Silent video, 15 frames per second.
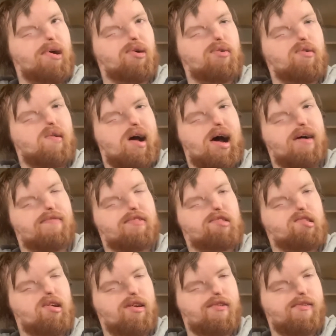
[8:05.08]
graft
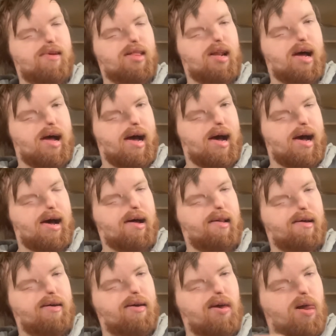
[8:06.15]
surgery that I
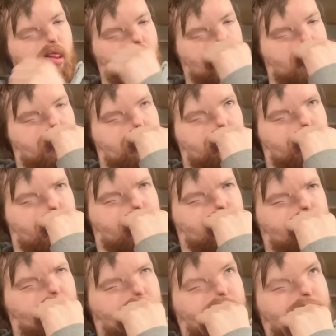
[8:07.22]
had when I
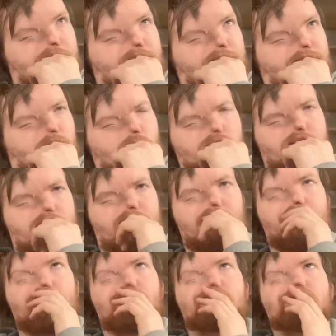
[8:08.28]
was like
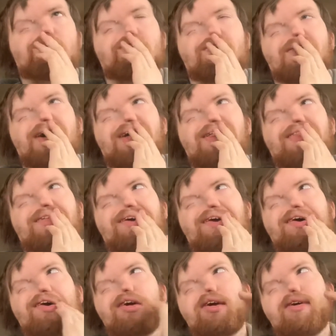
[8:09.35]
14 years old, I
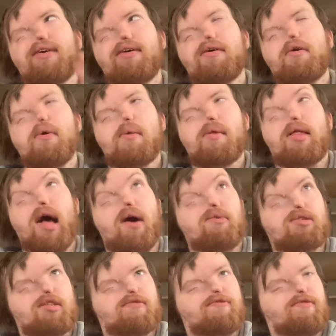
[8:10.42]
think. That
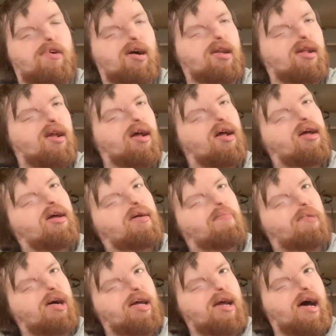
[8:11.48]
was fun.
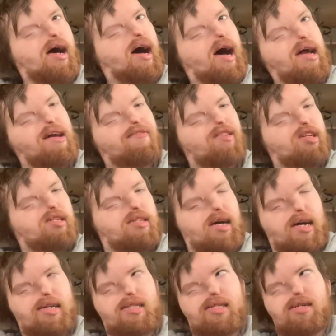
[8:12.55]
But yeah,
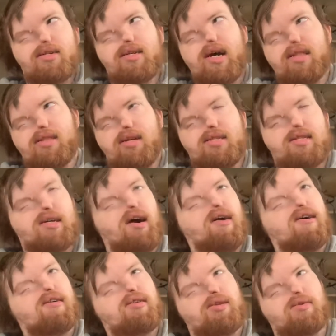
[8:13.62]
I still got the
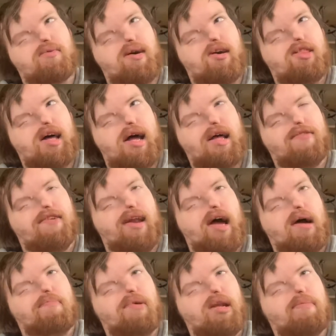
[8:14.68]
scar to where that even
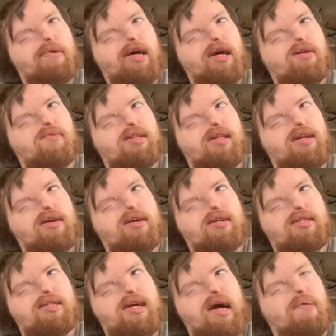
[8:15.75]
happened to begin with, and you
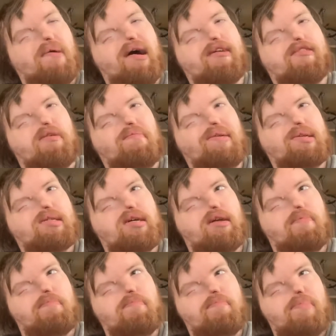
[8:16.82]
can see I'm actually missing
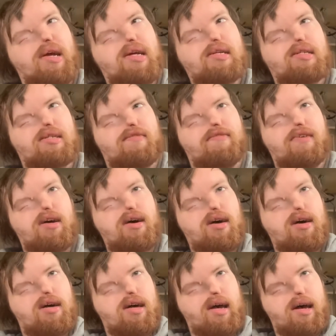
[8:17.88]
a piece of
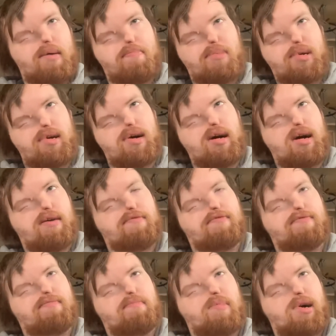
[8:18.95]
hip off
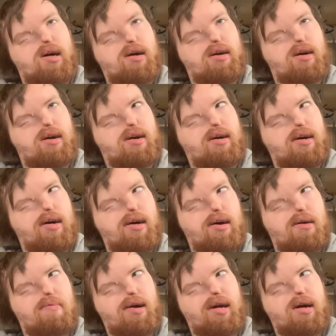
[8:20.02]
on
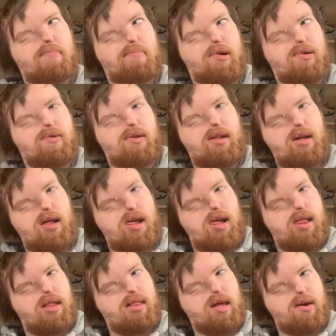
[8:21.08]
my hip bone.
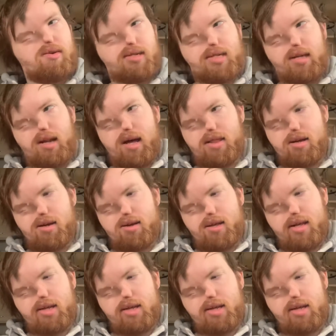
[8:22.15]
There's another